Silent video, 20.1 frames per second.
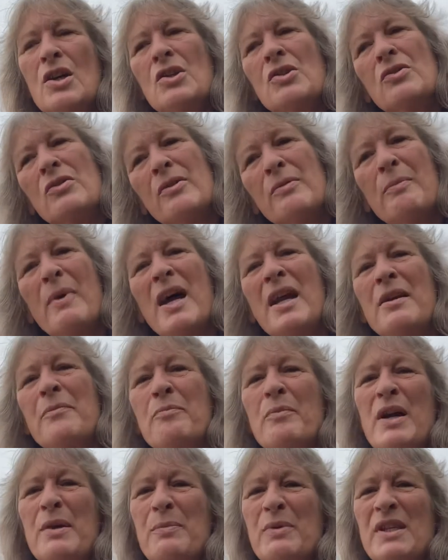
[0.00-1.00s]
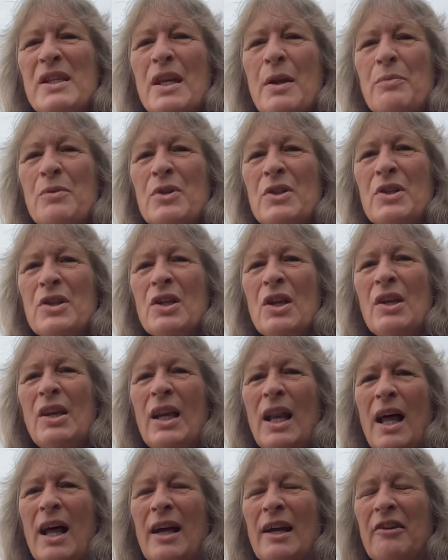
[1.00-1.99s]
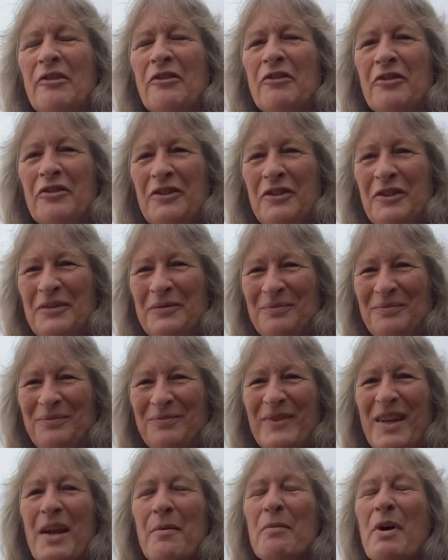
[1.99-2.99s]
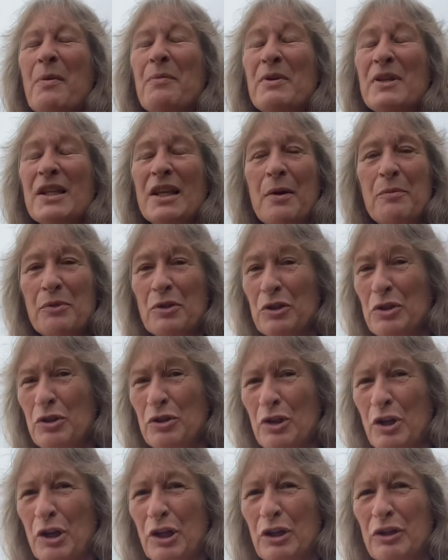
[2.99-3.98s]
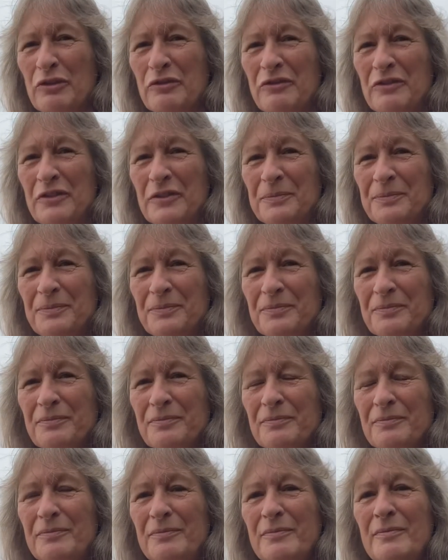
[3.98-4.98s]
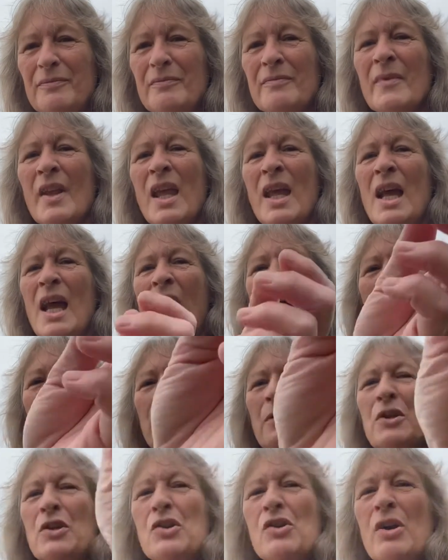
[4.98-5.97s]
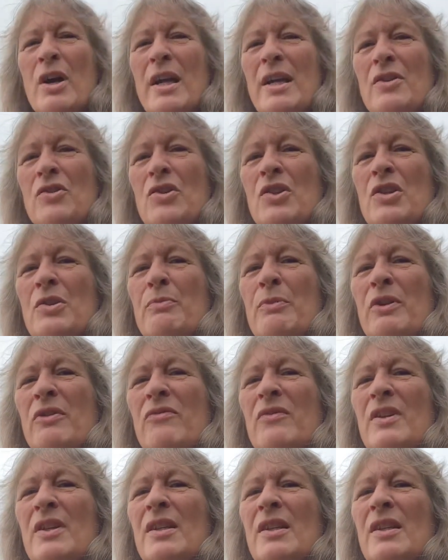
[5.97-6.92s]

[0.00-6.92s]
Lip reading: So my perceptions on life, my perceptions on love. I'm going to try and just move this